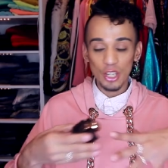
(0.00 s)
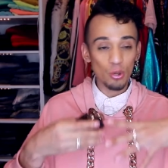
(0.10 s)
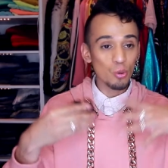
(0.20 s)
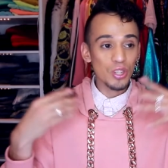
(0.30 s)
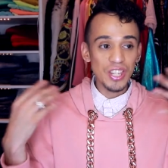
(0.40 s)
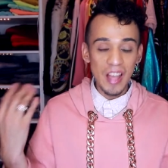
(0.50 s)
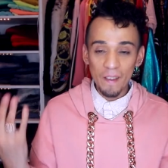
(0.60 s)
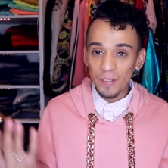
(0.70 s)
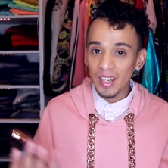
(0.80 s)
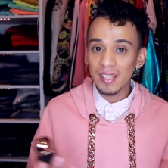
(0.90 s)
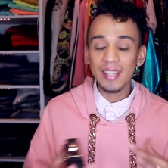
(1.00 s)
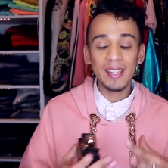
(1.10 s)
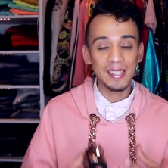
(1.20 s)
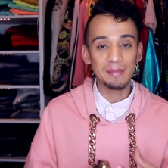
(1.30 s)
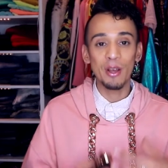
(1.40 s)
you definitely
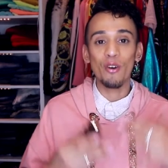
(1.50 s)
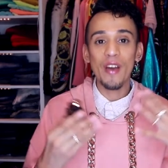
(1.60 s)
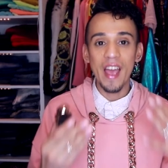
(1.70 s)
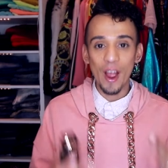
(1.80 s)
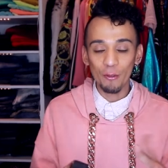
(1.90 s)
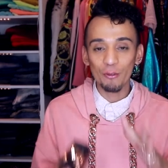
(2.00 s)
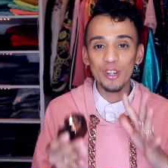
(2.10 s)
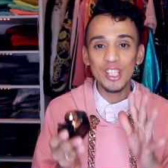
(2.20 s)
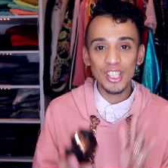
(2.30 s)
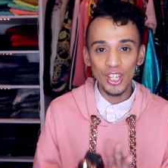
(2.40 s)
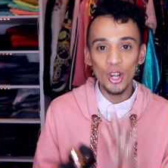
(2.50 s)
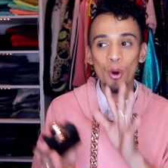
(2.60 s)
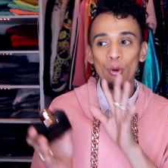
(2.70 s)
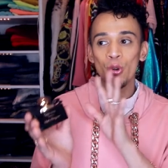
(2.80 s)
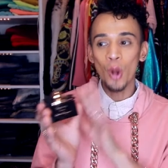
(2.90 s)
can smell every
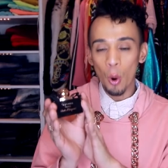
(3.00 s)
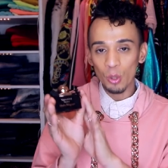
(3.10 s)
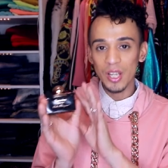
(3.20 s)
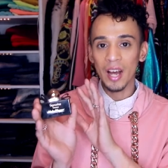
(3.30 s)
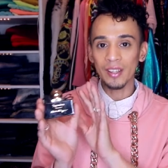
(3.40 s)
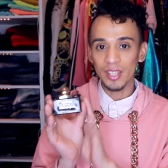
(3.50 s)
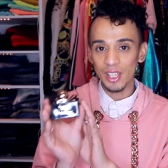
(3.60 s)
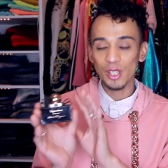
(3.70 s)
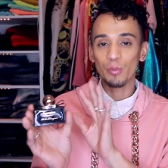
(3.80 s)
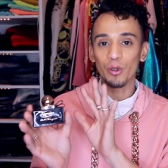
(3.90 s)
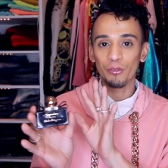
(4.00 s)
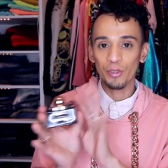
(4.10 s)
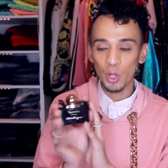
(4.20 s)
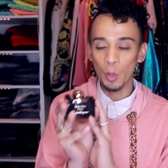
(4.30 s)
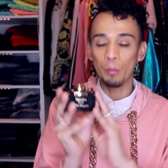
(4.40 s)
single note on this
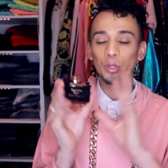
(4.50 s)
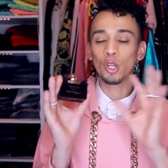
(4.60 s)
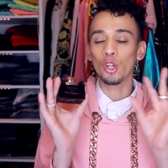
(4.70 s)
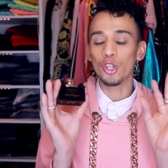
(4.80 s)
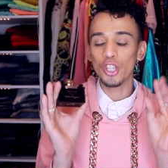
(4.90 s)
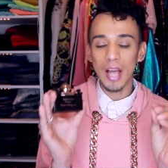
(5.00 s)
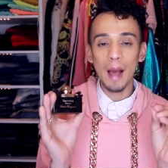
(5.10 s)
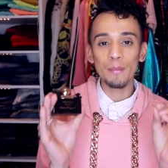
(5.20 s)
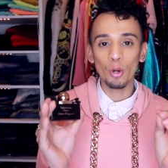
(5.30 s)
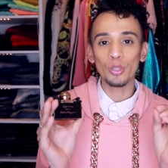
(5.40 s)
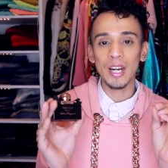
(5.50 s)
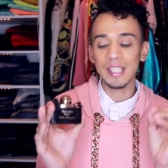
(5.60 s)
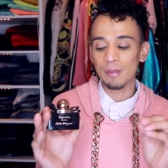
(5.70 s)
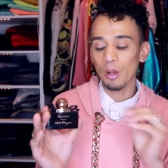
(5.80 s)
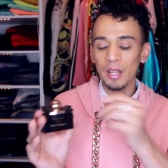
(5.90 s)
perfume, but the top note that I
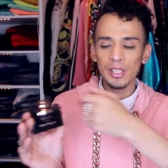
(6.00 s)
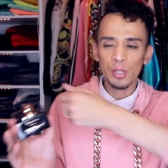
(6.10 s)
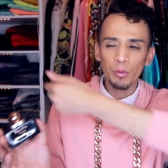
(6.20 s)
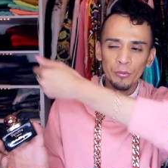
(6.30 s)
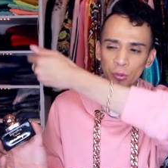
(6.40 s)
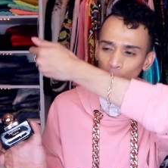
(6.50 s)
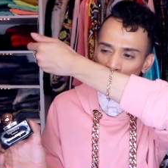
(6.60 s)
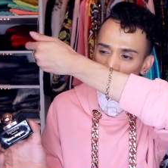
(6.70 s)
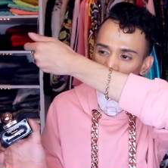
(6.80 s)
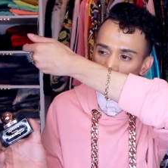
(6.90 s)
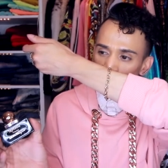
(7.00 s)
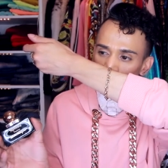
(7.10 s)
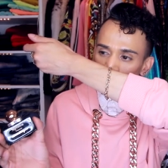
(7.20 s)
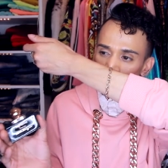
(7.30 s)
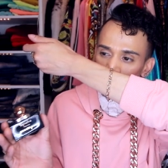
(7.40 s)
smell on this perfume
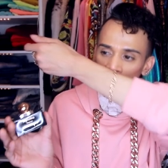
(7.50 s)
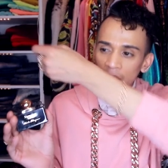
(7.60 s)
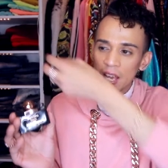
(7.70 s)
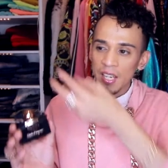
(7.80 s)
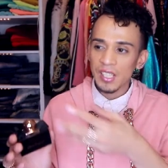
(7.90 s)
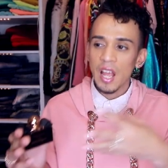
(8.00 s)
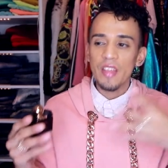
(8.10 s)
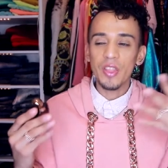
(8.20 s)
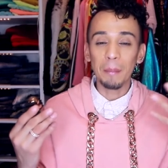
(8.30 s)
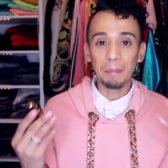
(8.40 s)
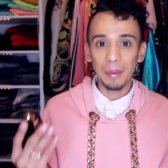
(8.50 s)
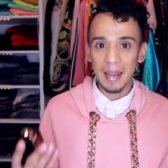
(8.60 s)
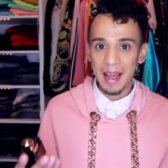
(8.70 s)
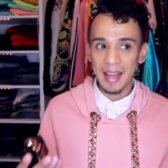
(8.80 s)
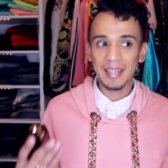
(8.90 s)
is the
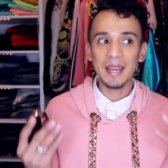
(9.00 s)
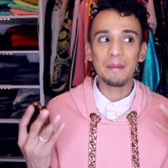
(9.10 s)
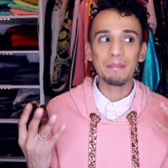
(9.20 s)
blackberry.